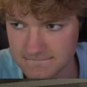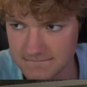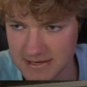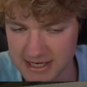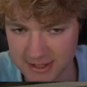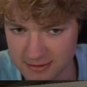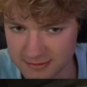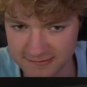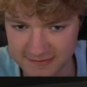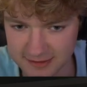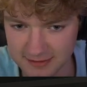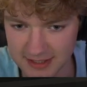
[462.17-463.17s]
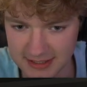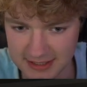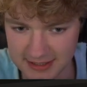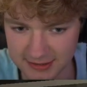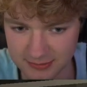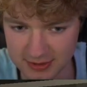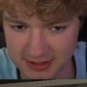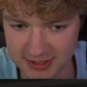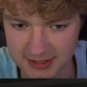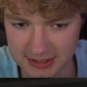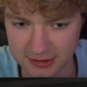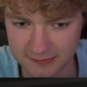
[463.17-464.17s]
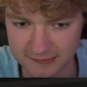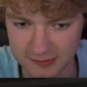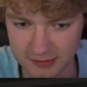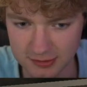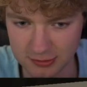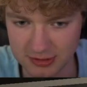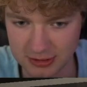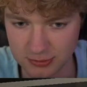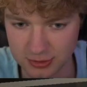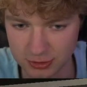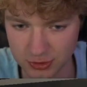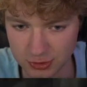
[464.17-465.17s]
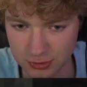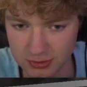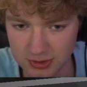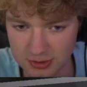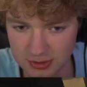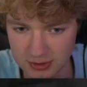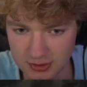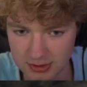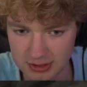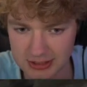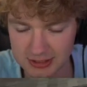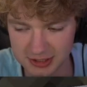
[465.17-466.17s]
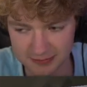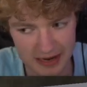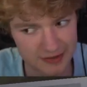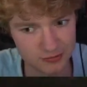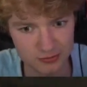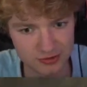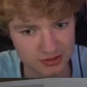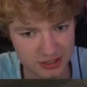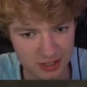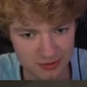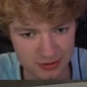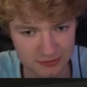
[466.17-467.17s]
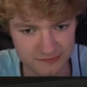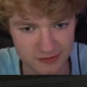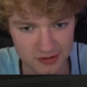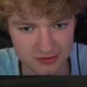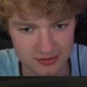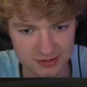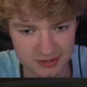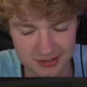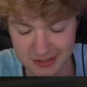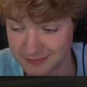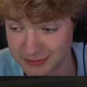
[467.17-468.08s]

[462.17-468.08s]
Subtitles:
I don't feel like it is what I signed up for or what I want to do. Because Mans wants to go and do vlogs, and I'm